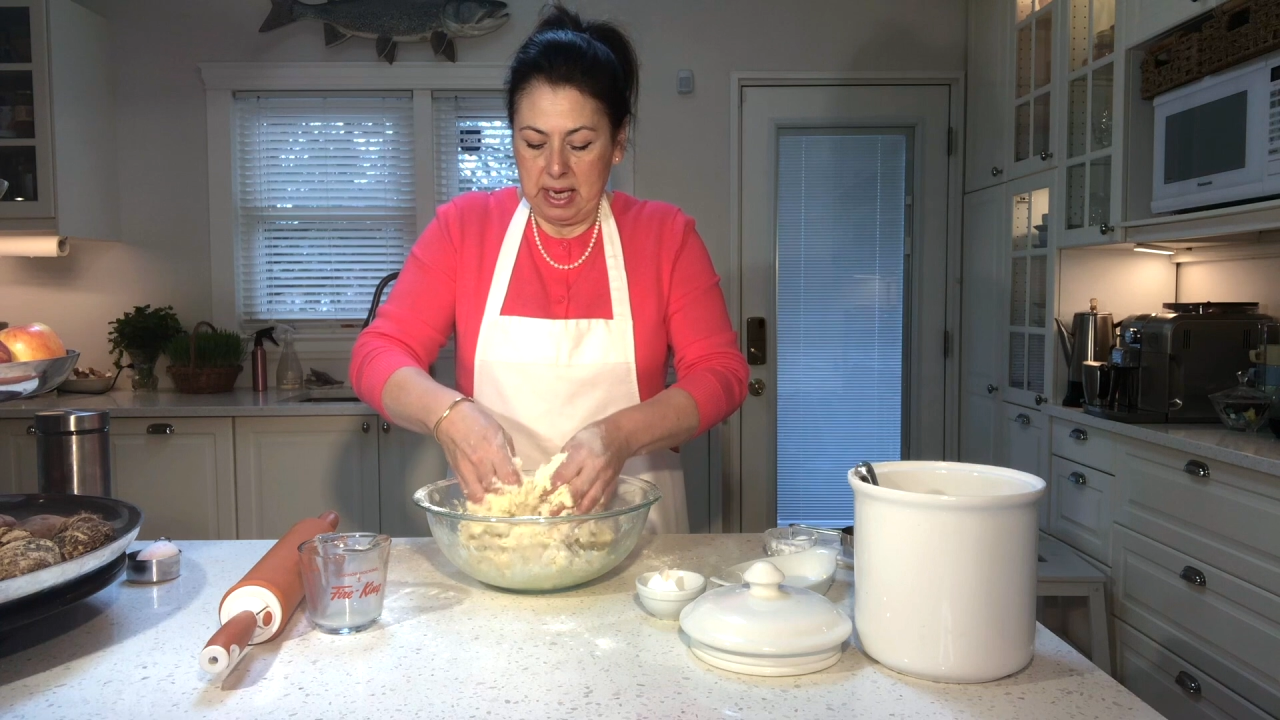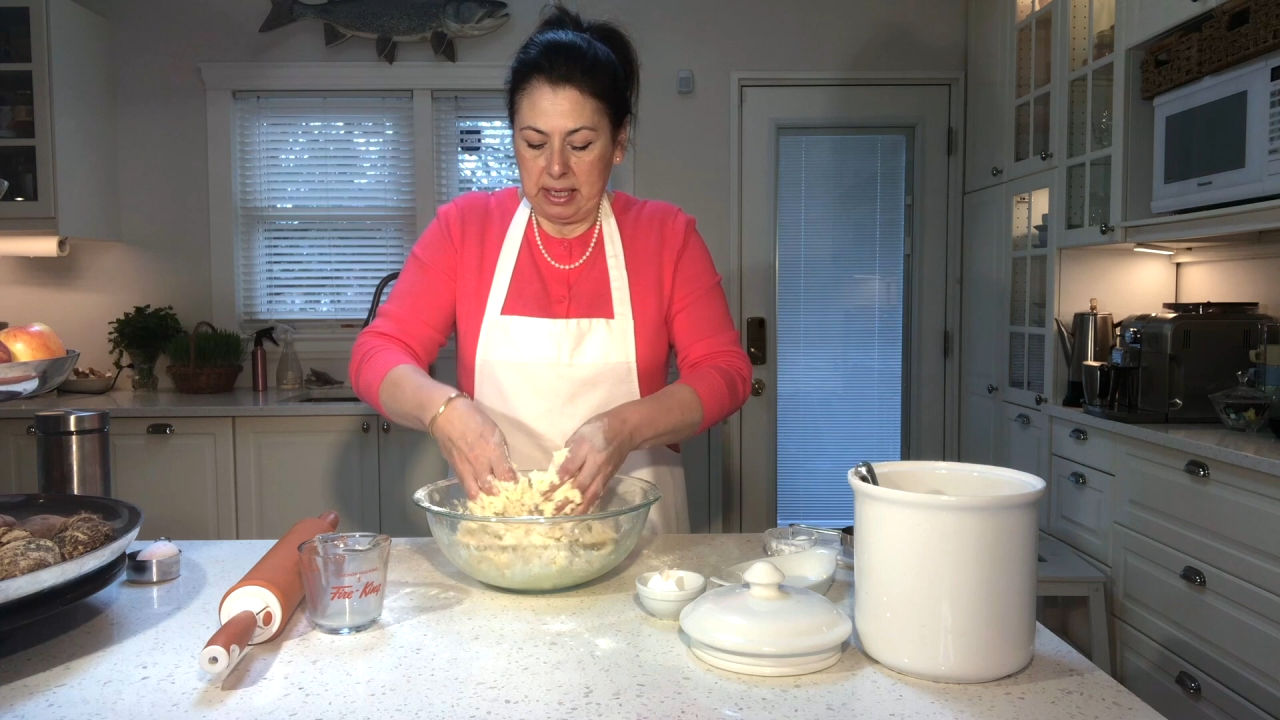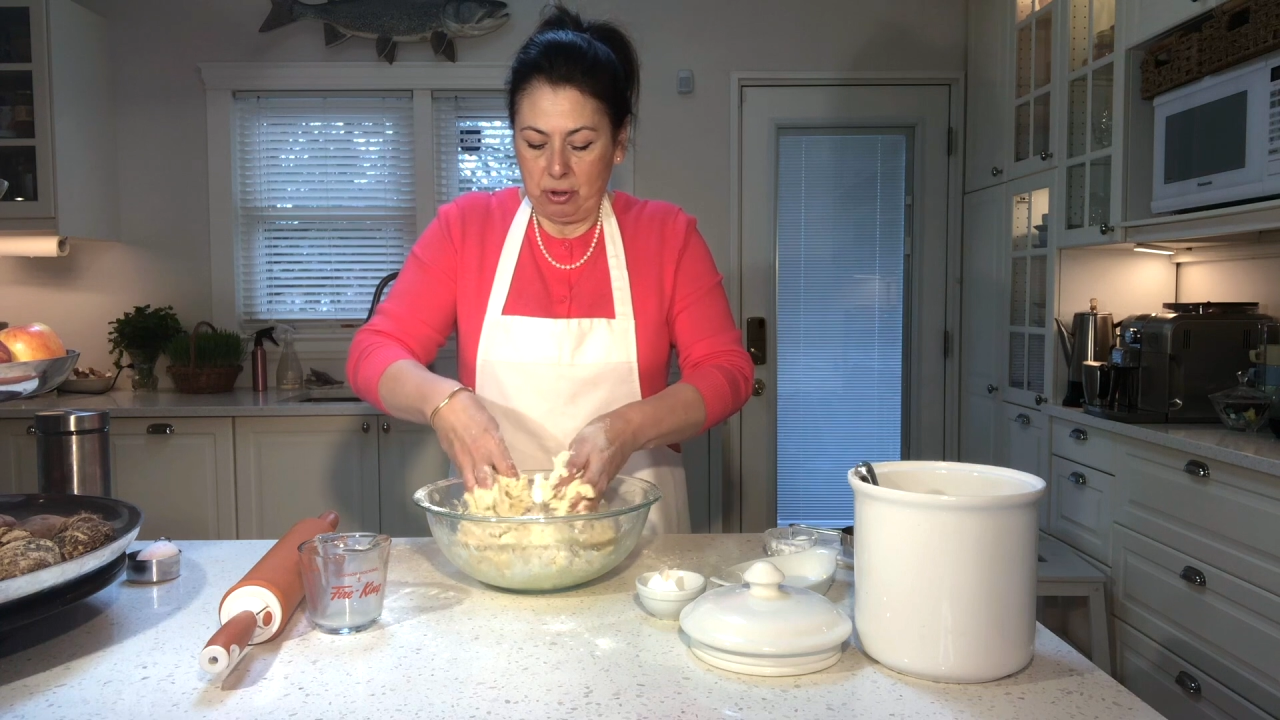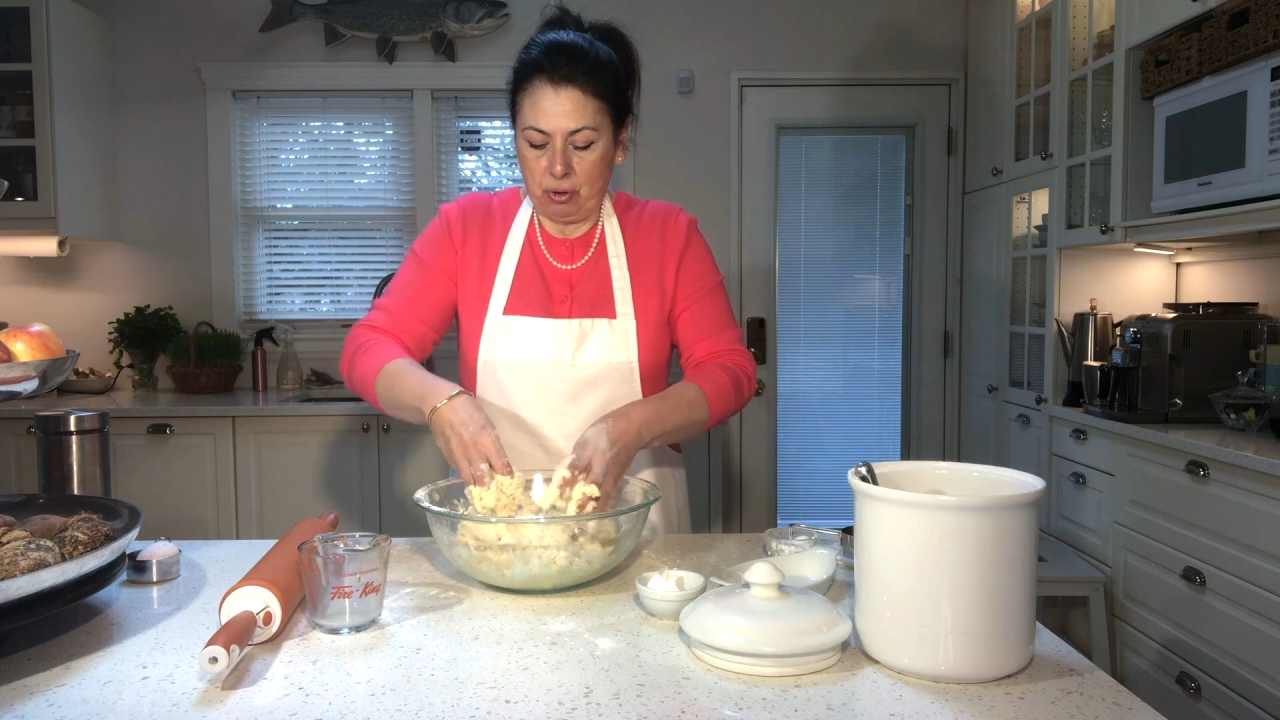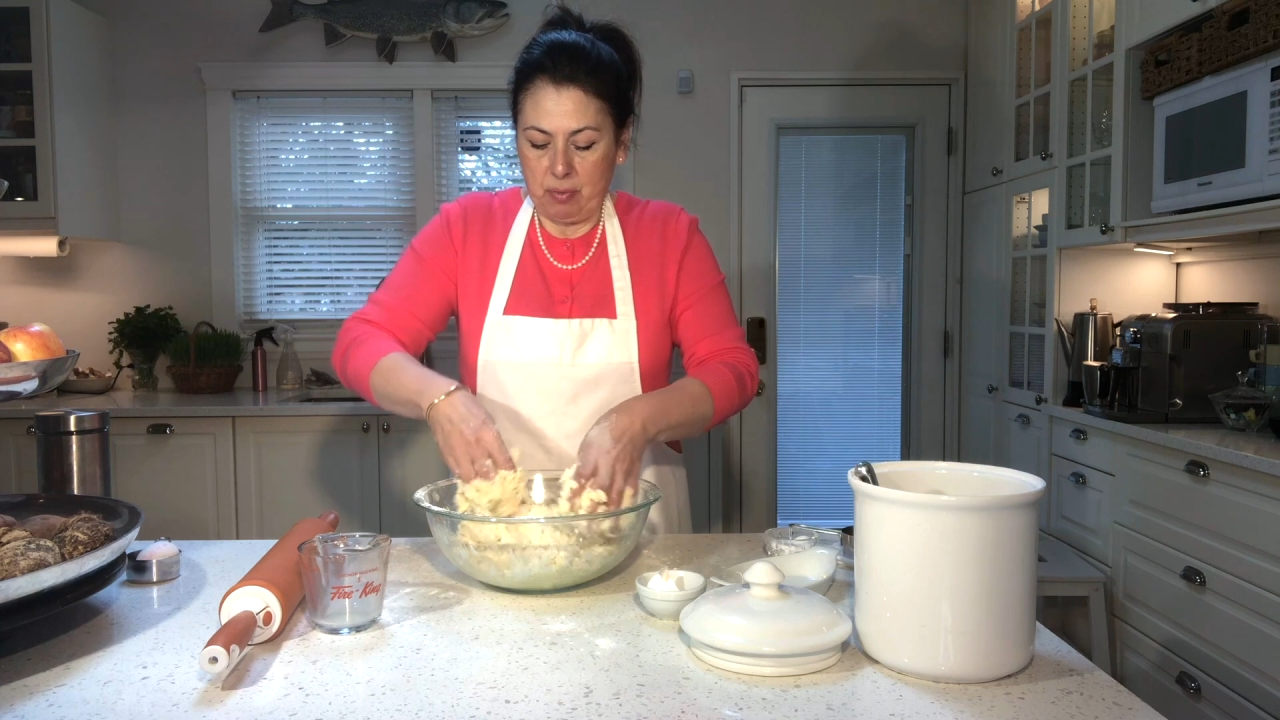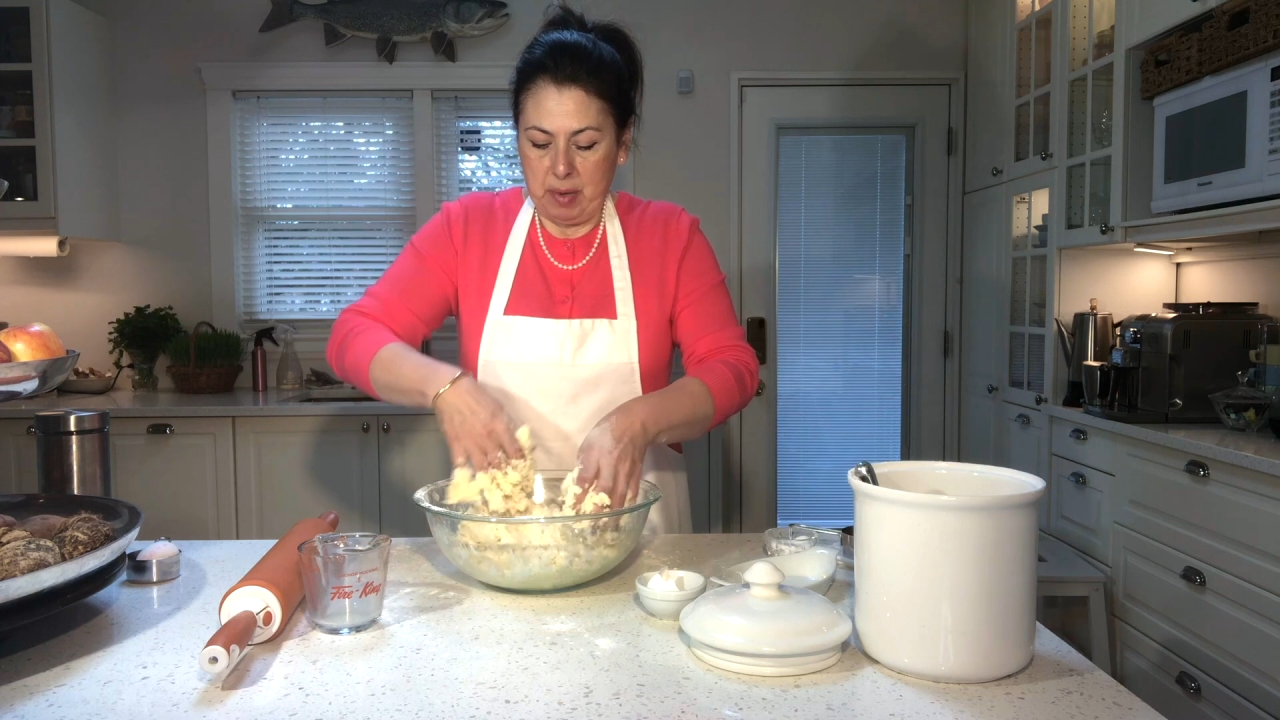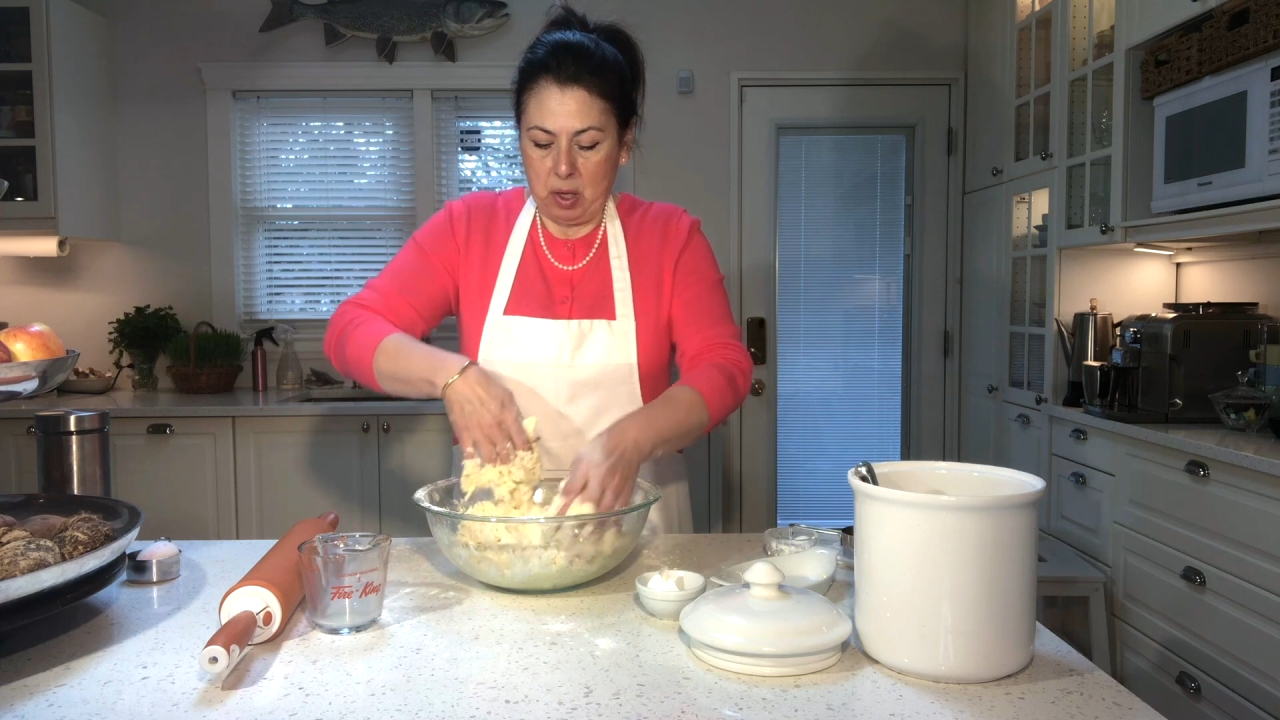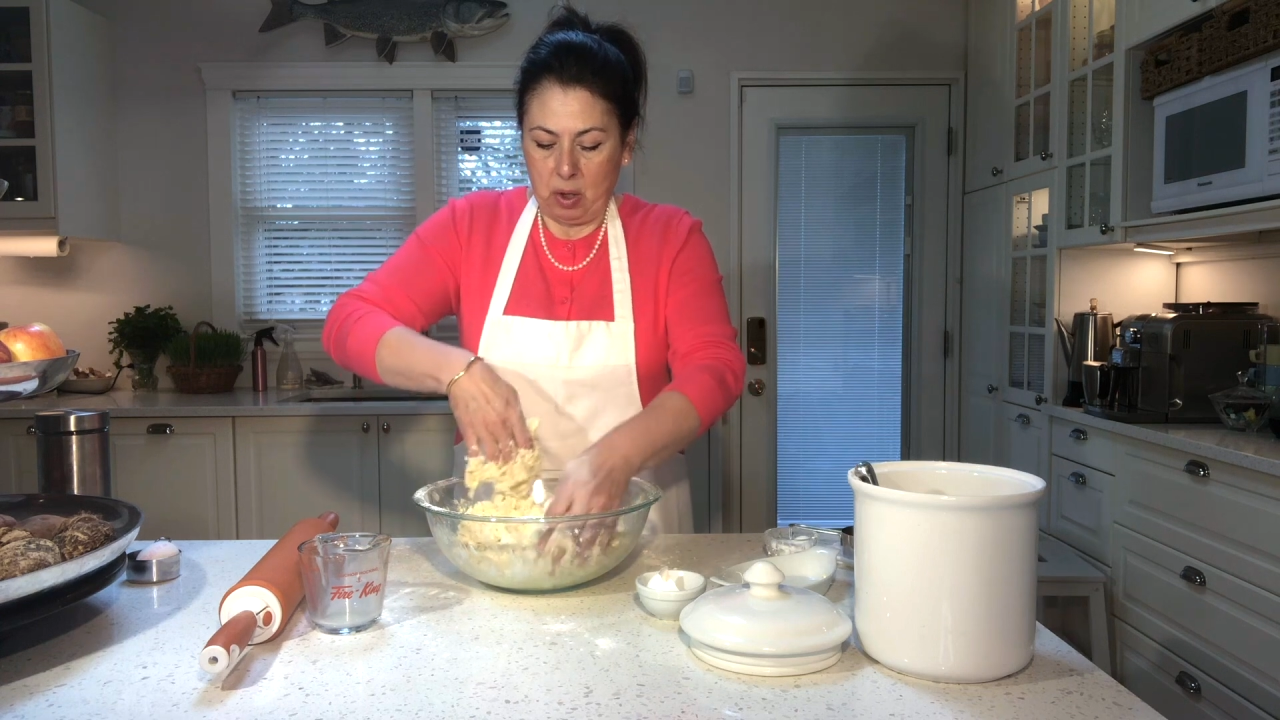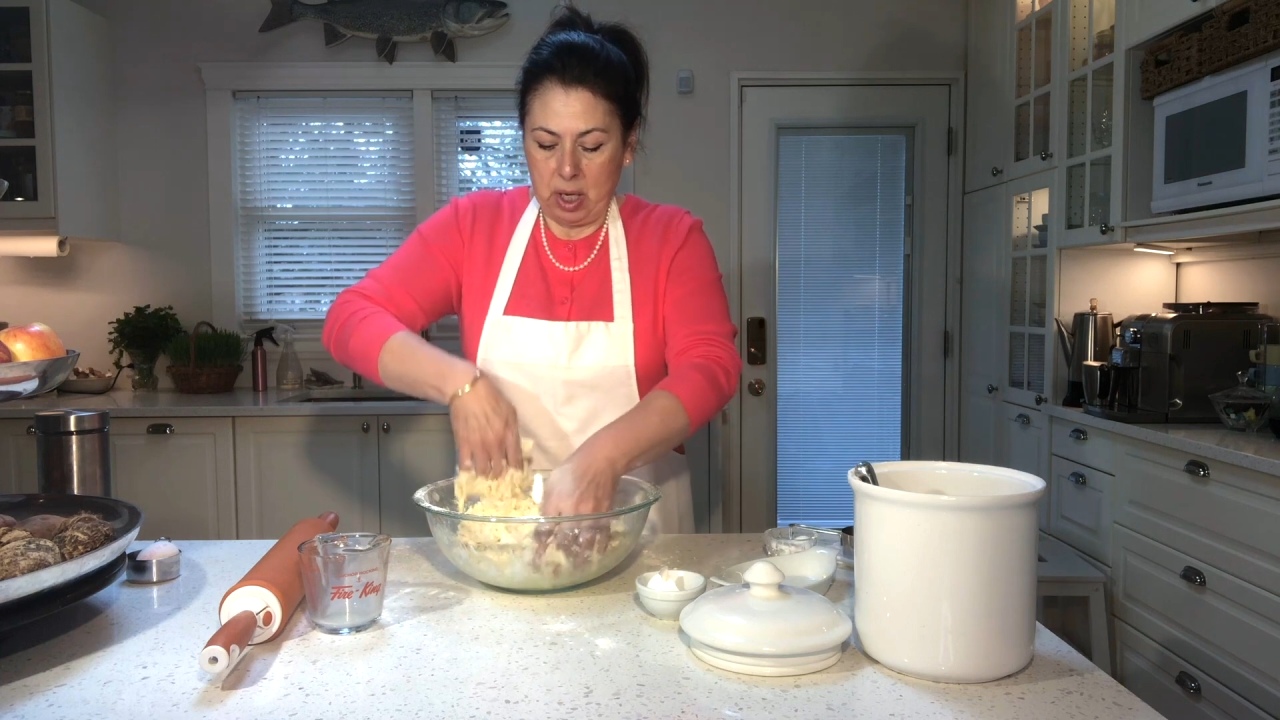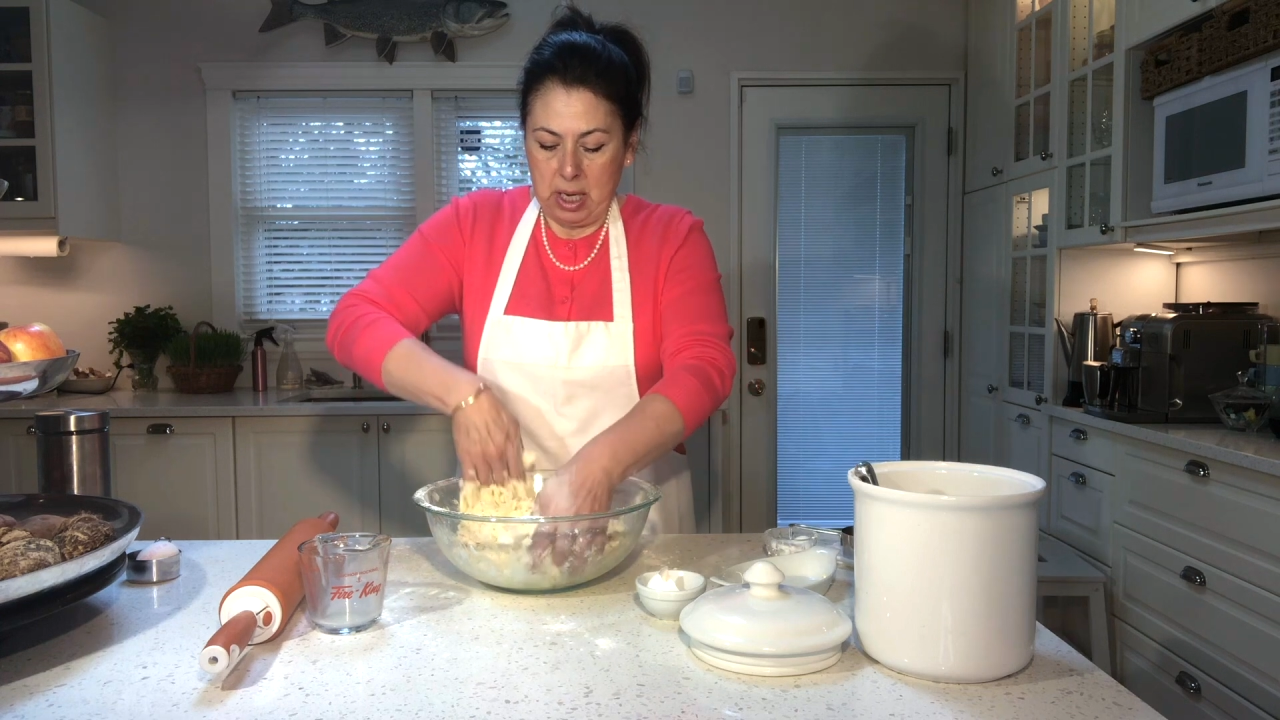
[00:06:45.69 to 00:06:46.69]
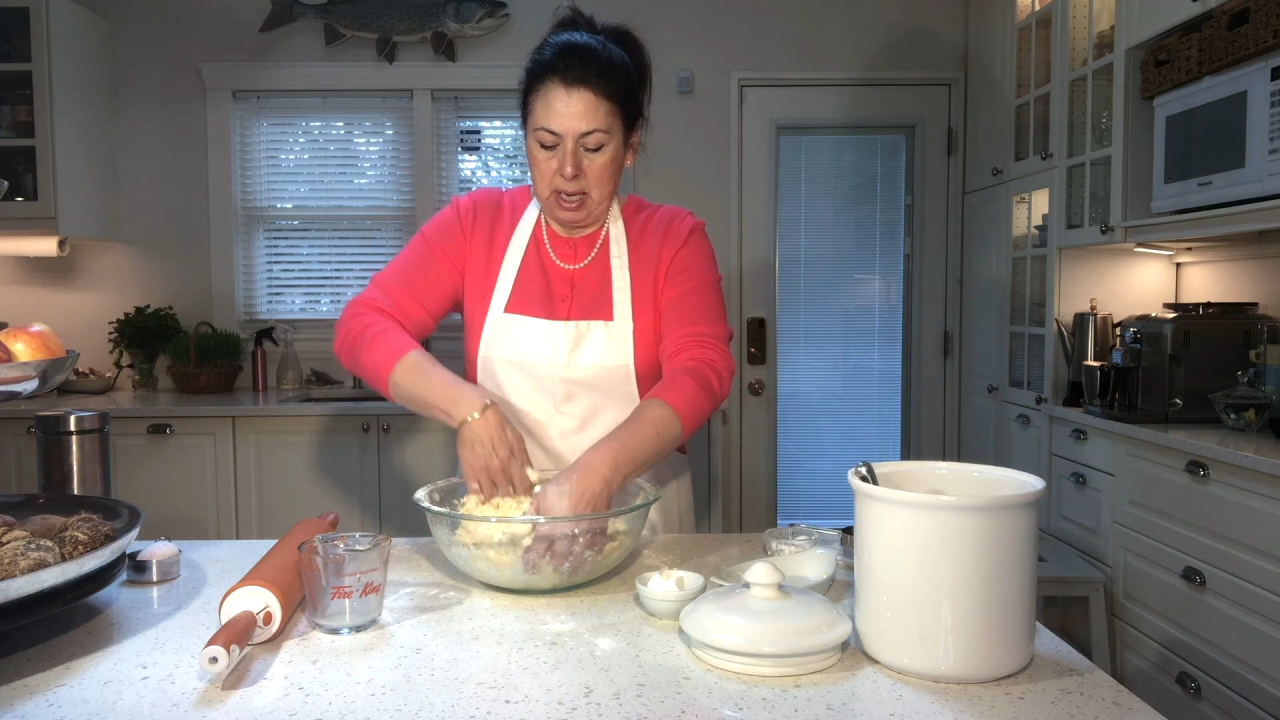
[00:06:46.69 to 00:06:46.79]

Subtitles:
extra milk.